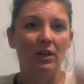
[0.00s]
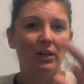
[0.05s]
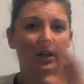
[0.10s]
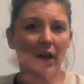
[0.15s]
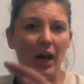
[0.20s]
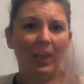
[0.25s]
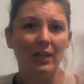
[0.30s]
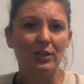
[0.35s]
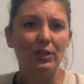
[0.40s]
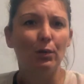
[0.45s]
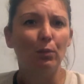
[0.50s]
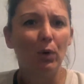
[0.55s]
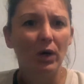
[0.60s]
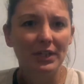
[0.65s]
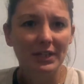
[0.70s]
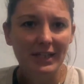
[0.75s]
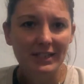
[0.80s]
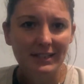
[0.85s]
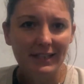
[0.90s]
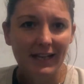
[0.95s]
Okay, so what
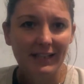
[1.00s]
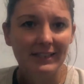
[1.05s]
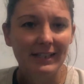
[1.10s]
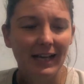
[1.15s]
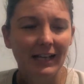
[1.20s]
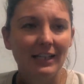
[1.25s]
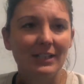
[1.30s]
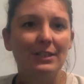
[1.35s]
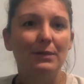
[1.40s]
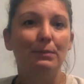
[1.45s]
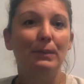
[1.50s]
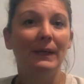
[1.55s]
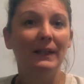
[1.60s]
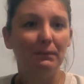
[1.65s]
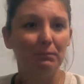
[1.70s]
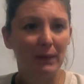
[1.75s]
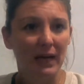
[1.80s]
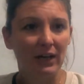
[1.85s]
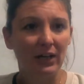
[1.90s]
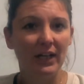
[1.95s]
does that tell us a bit
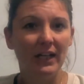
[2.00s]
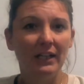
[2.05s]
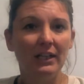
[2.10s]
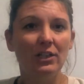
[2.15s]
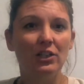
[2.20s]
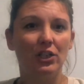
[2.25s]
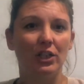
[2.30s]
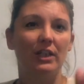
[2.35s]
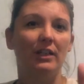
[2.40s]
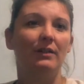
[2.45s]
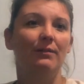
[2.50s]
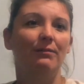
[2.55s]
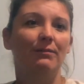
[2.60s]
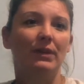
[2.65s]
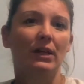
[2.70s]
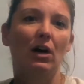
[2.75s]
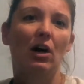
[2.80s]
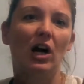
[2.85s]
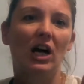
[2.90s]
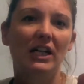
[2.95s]
about energy?
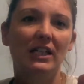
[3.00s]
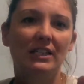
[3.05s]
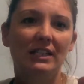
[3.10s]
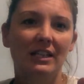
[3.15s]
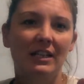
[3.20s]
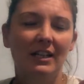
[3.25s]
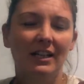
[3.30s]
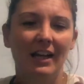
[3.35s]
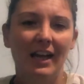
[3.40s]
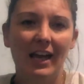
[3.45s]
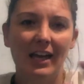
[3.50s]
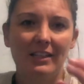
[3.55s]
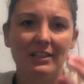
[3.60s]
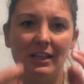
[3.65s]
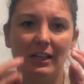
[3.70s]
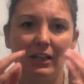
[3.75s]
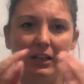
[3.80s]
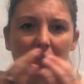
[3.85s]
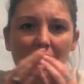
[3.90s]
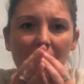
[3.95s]
Ice has a
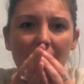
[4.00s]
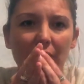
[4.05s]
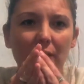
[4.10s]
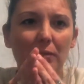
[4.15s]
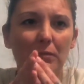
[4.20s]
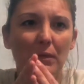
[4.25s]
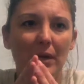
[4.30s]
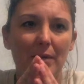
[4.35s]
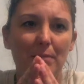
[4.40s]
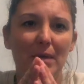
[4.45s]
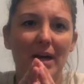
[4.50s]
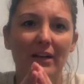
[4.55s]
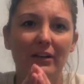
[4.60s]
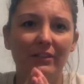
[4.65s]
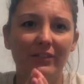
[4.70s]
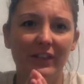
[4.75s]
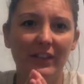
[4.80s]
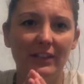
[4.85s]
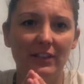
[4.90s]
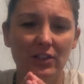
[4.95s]
little amount of
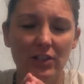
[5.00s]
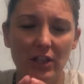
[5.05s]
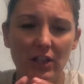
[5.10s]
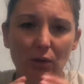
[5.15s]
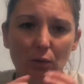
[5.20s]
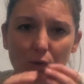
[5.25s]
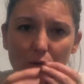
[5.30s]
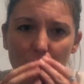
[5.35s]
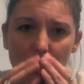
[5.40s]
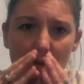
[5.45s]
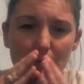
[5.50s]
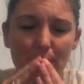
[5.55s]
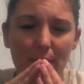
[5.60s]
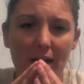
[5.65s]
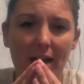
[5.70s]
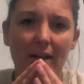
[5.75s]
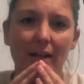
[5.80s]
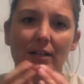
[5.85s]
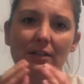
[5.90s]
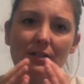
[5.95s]
energy. All those
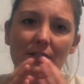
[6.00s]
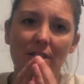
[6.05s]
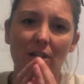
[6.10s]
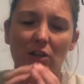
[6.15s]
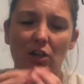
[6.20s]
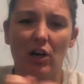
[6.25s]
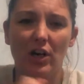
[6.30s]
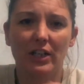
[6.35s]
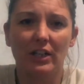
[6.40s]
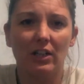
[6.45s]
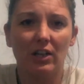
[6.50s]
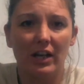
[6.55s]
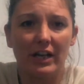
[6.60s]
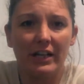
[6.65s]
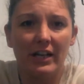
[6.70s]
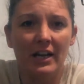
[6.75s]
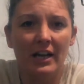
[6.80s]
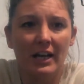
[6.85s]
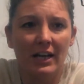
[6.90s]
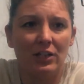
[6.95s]
particles are kind of like
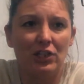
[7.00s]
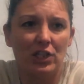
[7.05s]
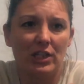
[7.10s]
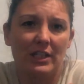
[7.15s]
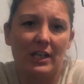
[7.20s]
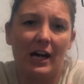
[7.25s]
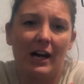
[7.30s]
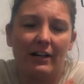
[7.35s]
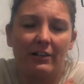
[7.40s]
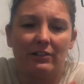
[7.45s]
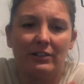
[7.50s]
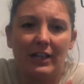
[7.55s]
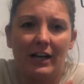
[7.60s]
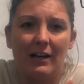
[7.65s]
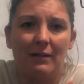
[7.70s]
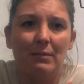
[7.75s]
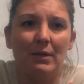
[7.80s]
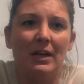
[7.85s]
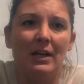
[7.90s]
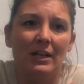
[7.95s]
just huddled
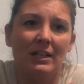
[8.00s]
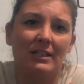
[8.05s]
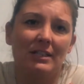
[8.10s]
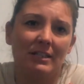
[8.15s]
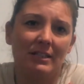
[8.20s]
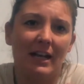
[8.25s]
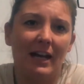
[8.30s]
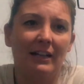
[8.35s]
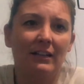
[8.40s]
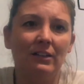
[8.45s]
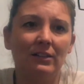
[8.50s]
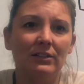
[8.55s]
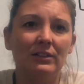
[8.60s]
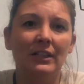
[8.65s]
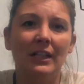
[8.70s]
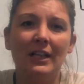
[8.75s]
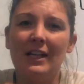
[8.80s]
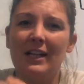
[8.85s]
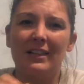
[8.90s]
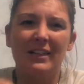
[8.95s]
up, snuggled.
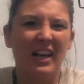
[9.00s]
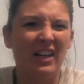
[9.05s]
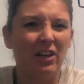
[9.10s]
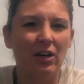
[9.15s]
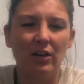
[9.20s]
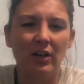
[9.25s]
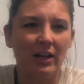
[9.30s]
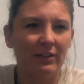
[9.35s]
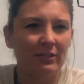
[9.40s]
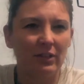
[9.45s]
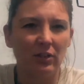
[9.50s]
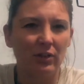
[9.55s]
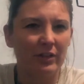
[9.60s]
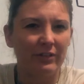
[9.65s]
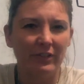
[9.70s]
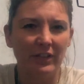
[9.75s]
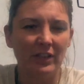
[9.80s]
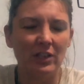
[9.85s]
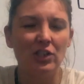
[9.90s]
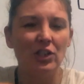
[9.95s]
They don't have a lot of
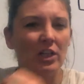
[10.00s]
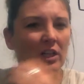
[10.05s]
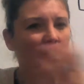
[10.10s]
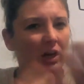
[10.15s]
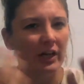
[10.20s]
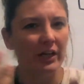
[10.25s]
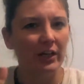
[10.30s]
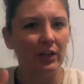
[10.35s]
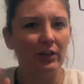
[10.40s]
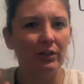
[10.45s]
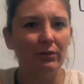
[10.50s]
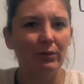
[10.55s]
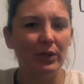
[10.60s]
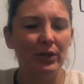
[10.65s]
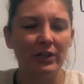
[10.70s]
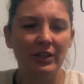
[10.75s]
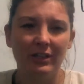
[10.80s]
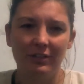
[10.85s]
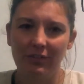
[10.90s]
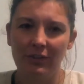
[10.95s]
energy like you
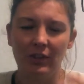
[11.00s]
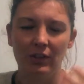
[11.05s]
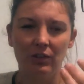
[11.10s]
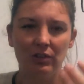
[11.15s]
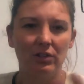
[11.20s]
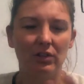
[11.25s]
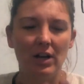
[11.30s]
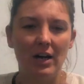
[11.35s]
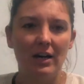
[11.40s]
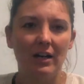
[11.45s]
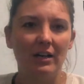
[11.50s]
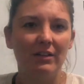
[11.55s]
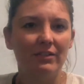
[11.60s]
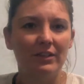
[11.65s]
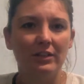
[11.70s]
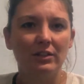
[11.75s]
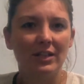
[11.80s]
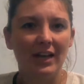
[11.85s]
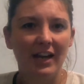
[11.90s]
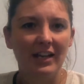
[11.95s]
would if the
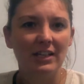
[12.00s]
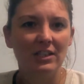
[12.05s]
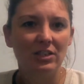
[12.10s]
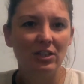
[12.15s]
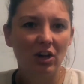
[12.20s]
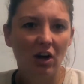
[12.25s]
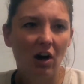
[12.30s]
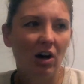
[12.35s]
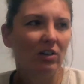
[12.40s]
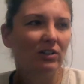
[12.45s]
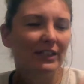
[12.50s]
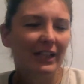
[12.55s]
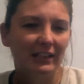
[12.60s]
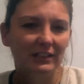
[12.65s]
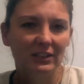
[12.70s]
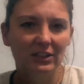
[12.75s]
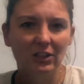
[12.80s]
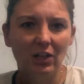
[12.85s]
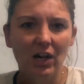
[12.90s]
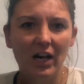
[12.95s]
day is cold
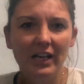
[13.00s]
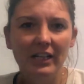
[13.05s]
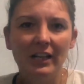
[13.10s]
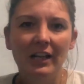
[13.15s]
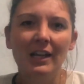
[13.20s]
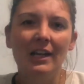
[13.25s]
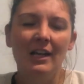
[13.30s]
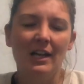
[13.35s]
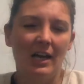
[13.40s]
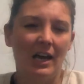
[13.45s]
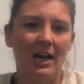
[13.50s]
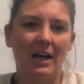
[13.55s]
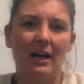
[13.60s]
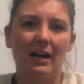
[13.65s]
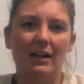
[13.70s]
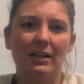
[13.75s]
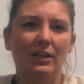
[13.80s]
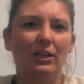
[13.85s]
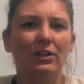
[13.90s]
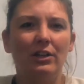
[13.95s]
outside.
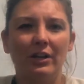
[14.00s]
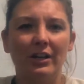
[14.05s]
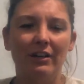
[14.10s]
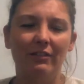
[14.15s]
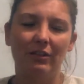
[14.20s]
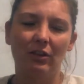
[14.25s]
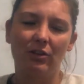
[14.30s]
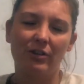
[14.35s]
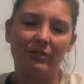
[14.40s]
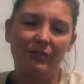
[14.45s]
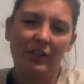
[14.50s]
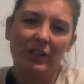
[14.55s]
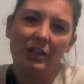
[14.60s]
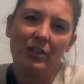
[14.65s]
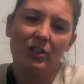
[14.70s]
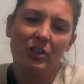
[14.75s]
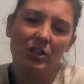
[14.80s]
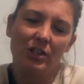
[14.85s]
You don't have a lot of energy,